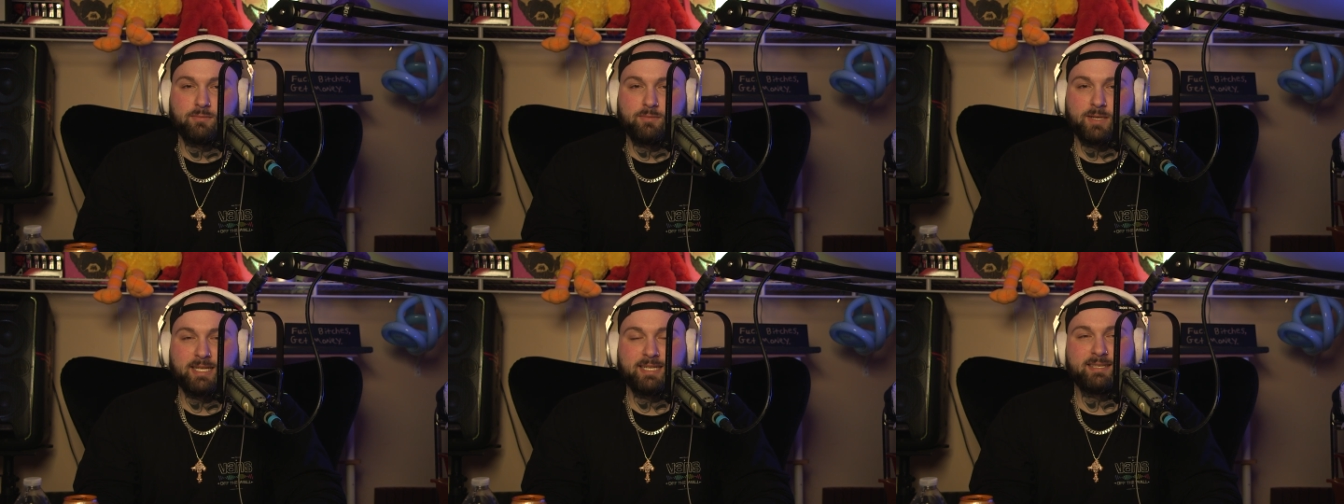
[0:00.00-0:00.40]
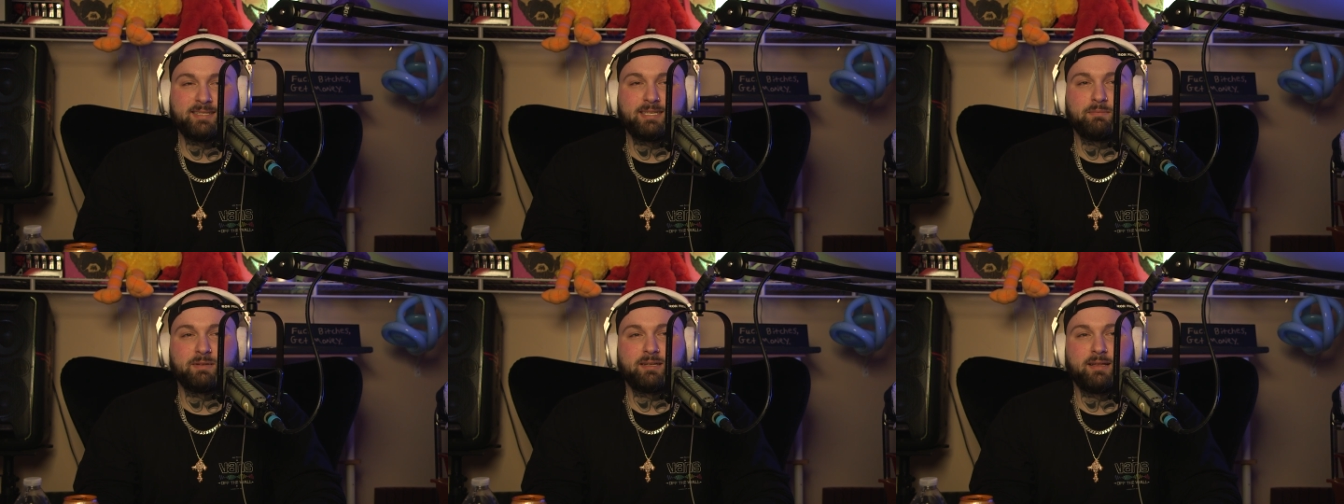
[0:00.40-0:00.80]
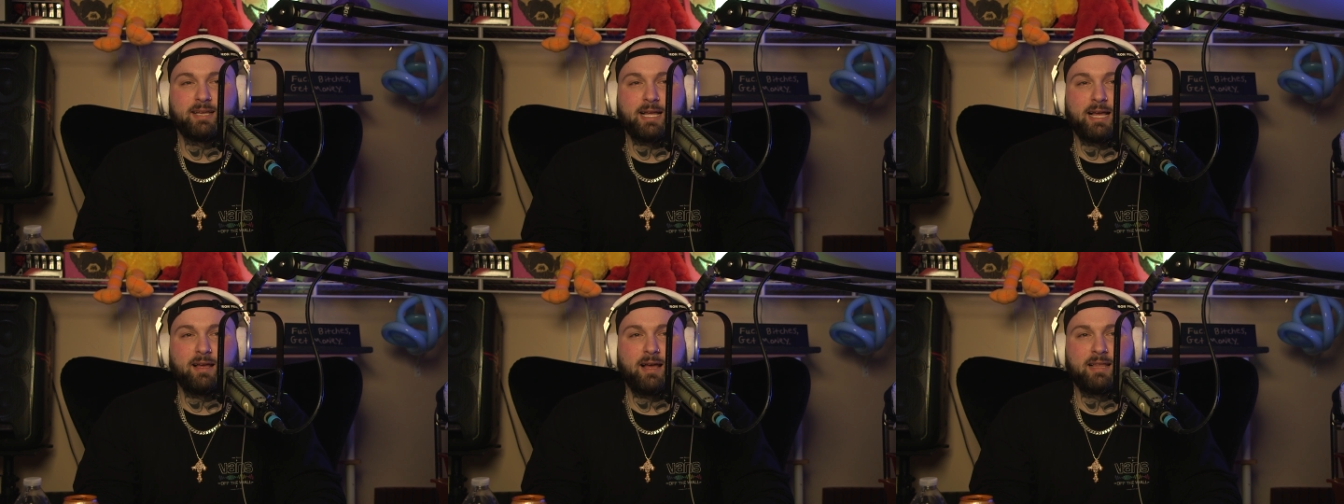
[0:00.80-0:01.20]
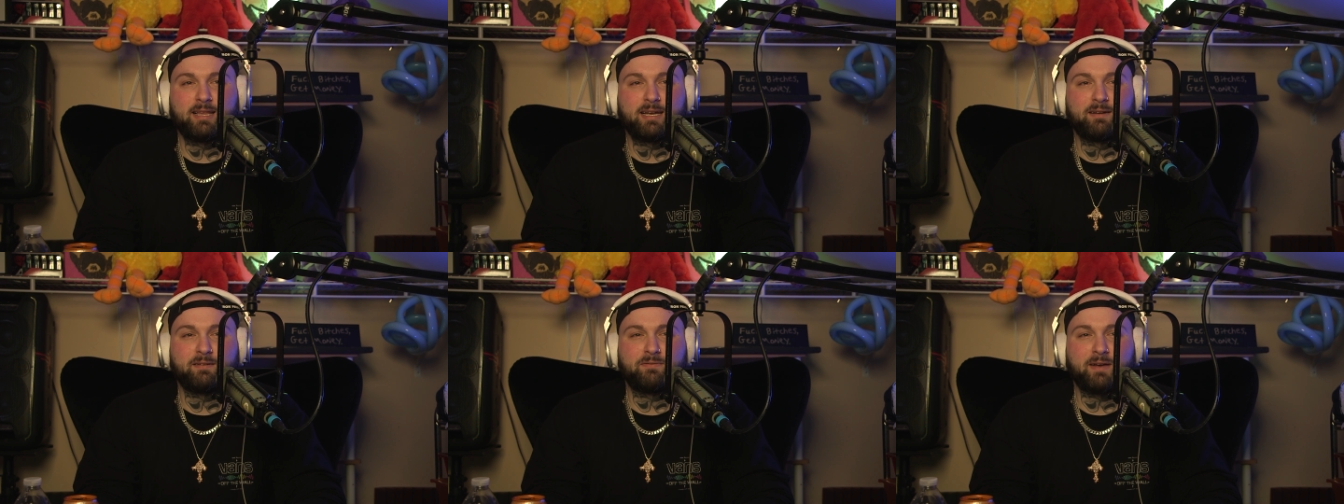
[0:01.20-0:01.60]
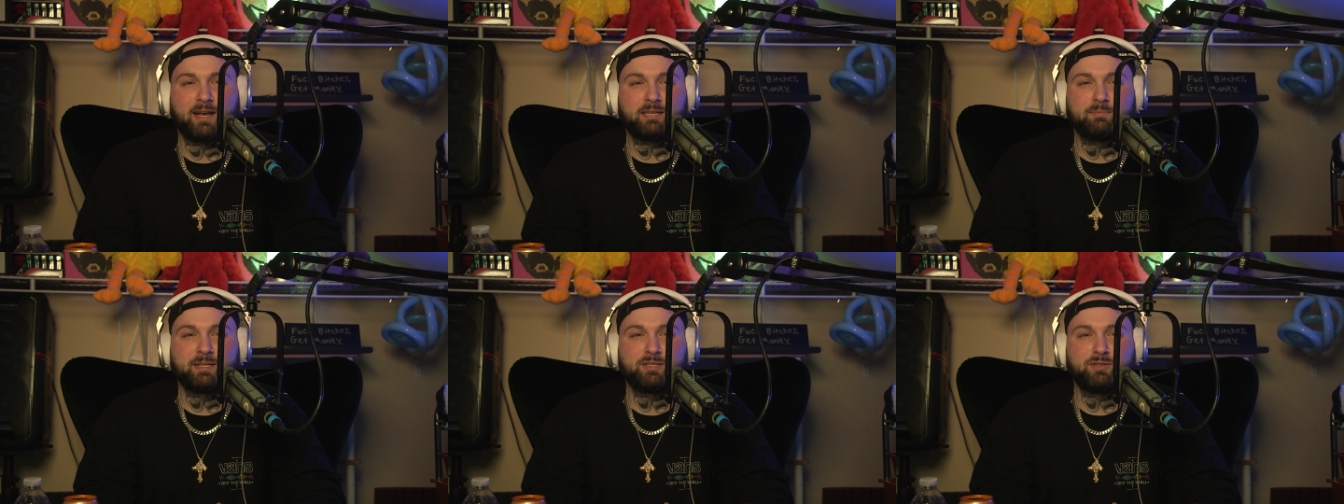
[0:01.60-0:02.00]
it doesn't seem like, I, I, let it
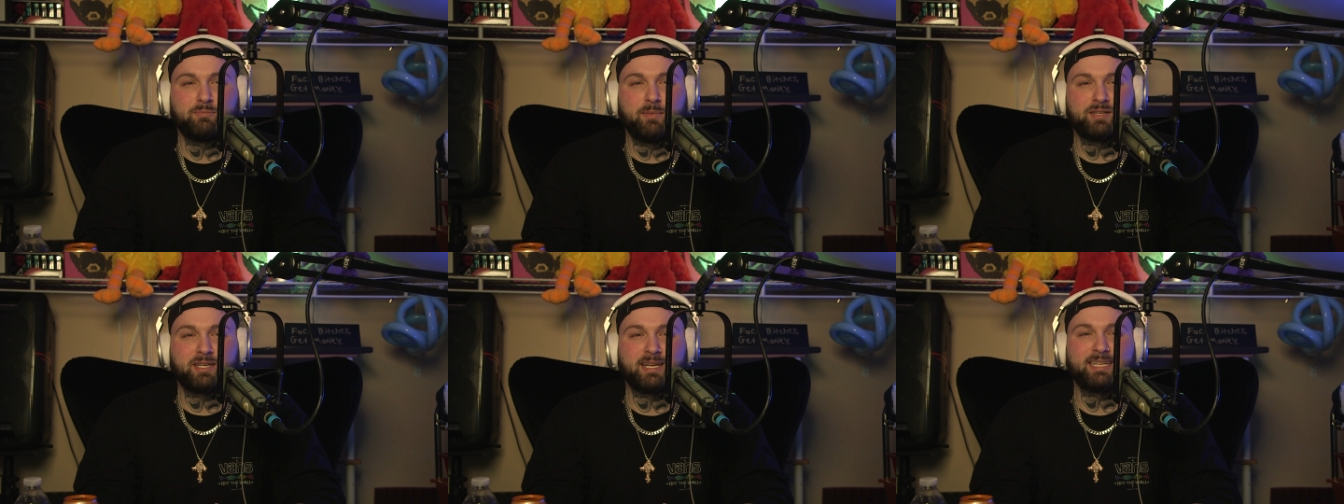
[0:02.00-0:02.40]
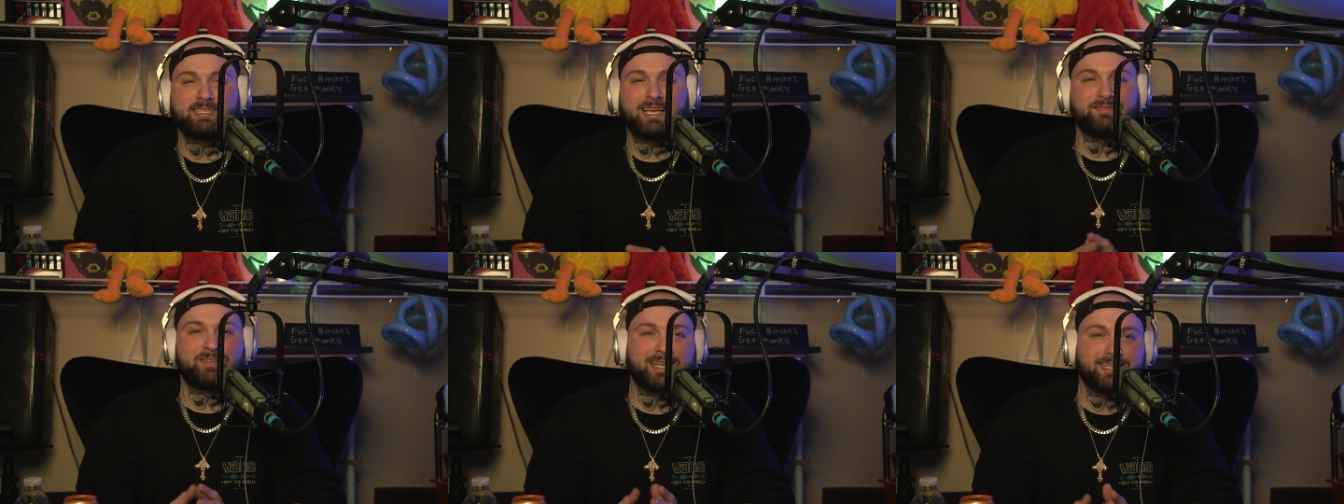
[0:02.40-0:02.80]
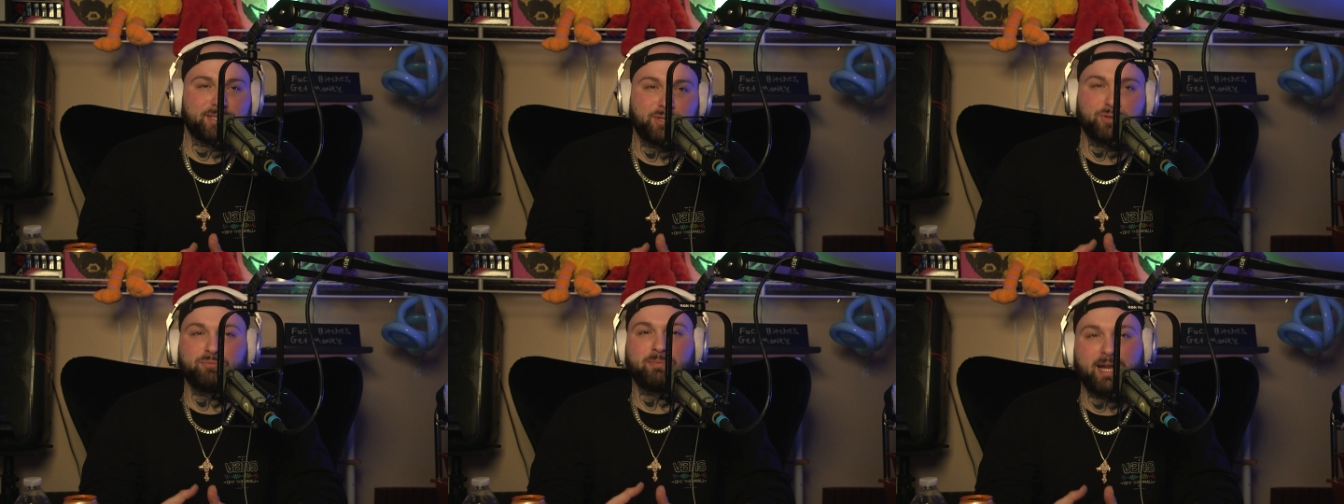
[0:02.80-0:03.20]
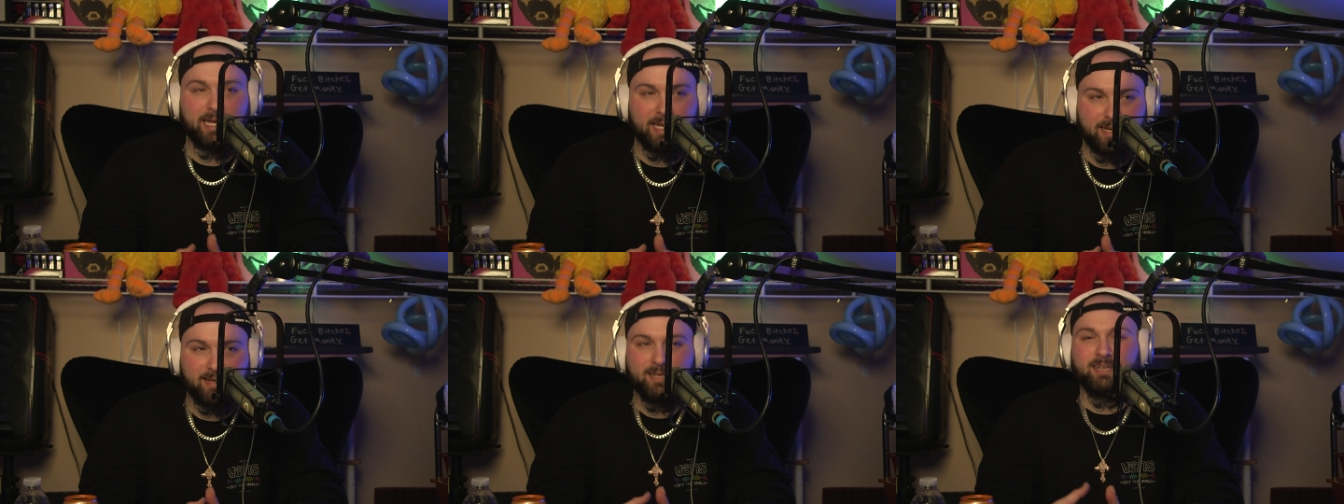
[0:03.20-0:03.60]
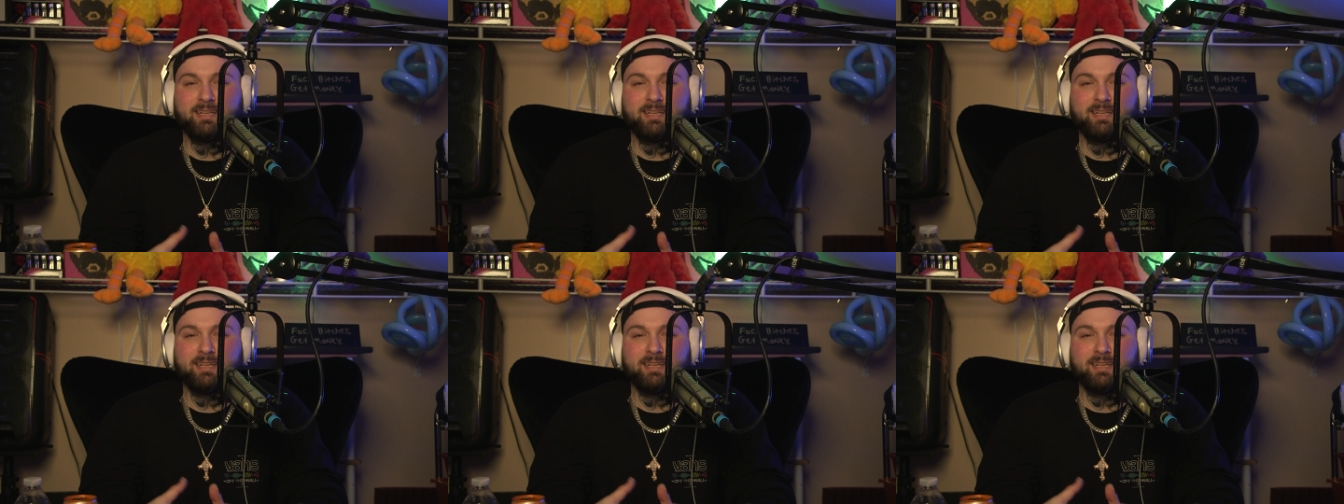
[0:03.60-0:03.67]
affect me too much. I guess I haven't had too many.